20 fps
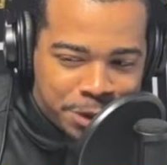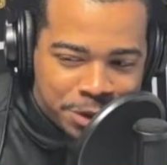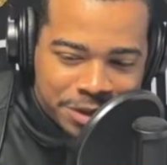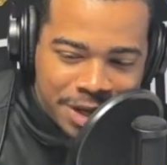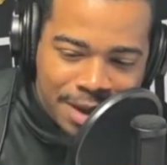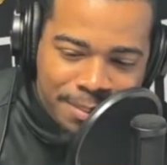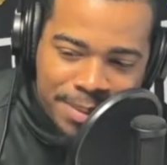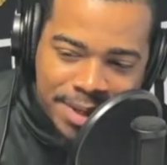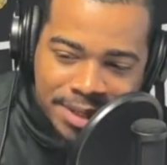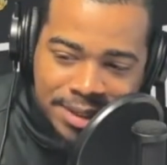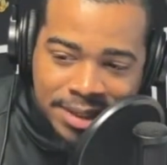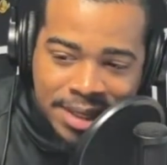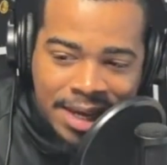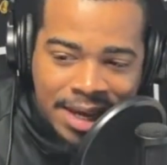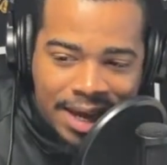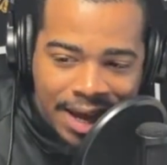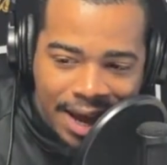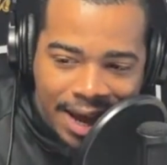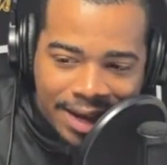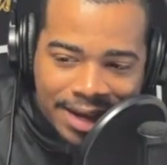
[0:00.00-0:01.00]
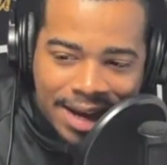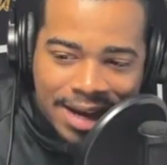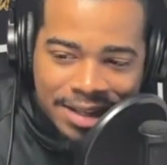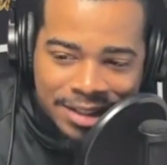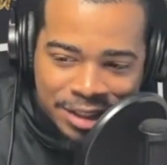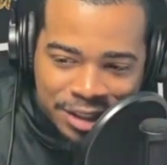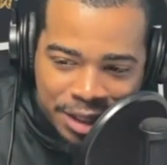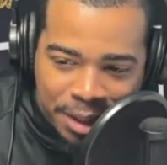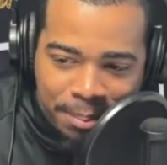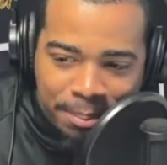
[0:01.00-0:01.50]
special? That means I
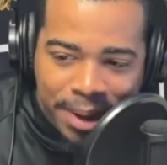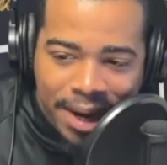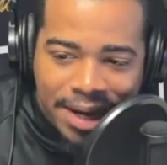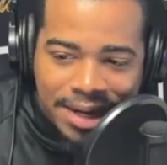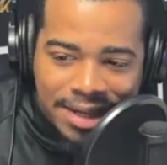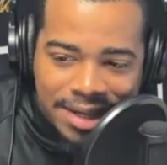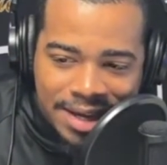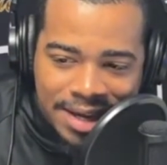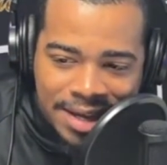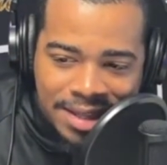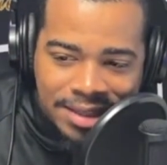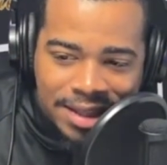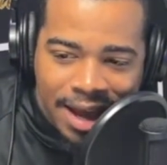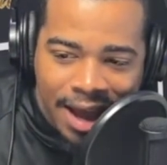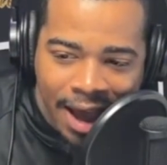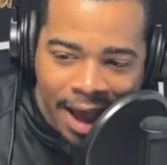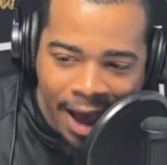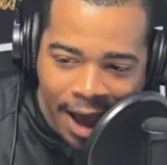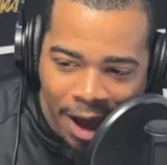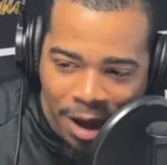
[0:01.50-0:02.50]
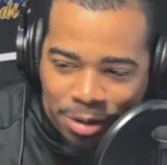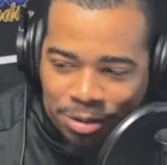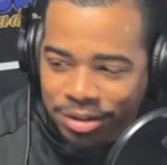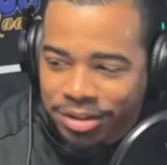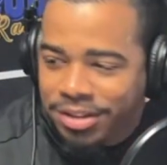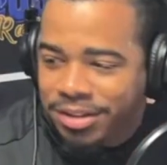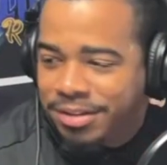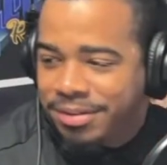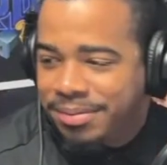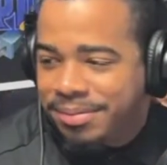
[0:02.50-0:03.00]
got somebody in the
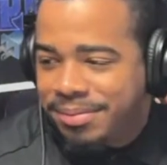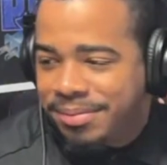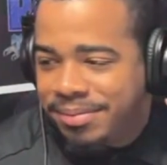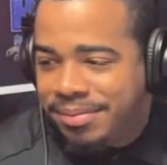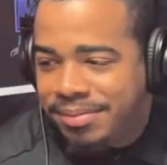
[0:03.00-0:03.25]
house.